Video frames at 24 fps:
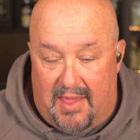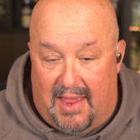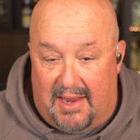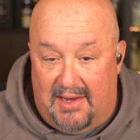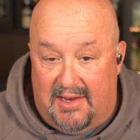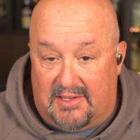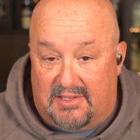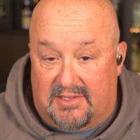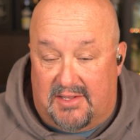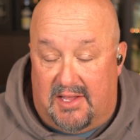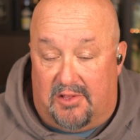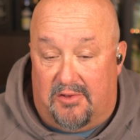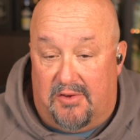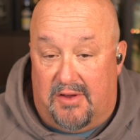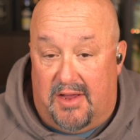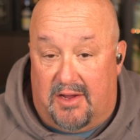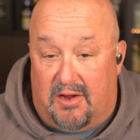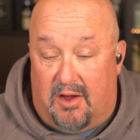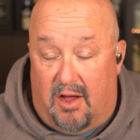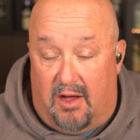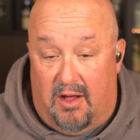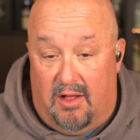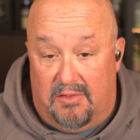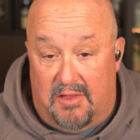a distillery
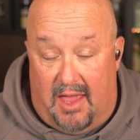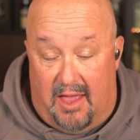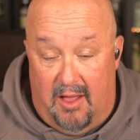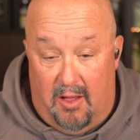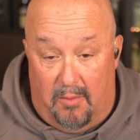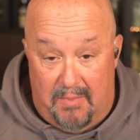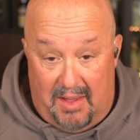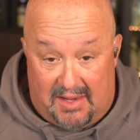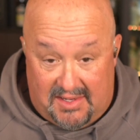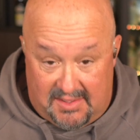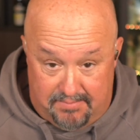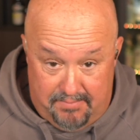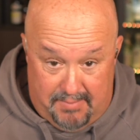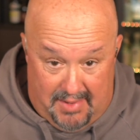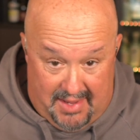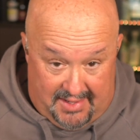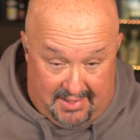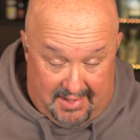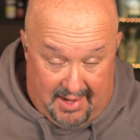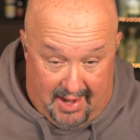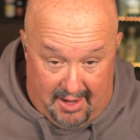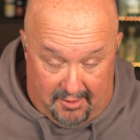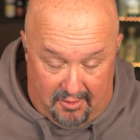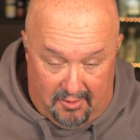called El
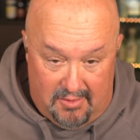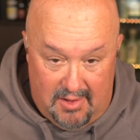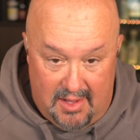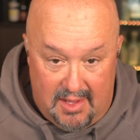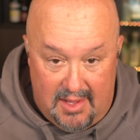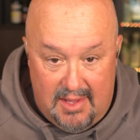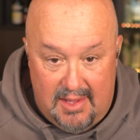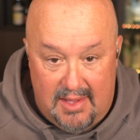Mexicano.